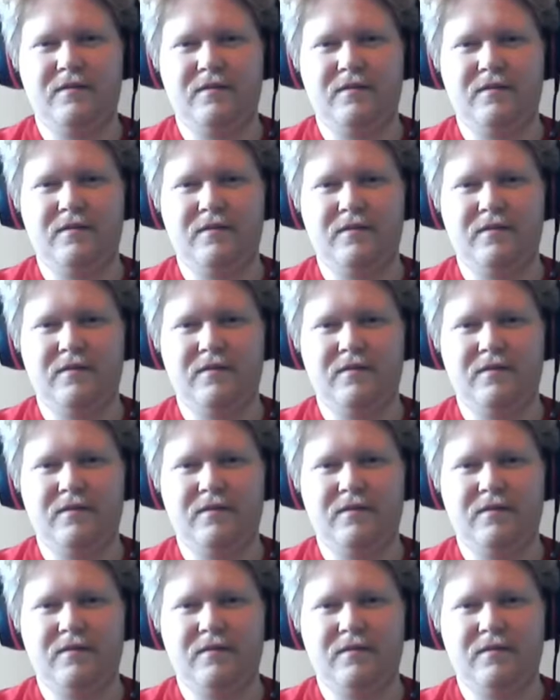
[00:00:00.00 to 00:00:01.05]

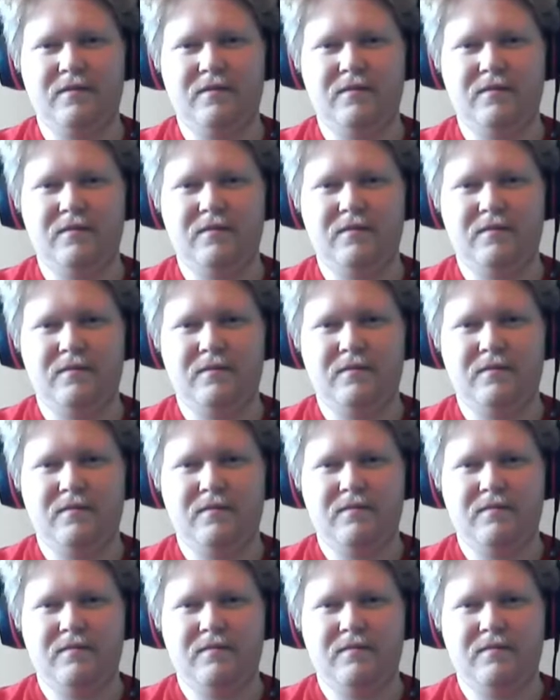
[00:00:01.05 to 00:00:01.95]
No one is speaking in this clip.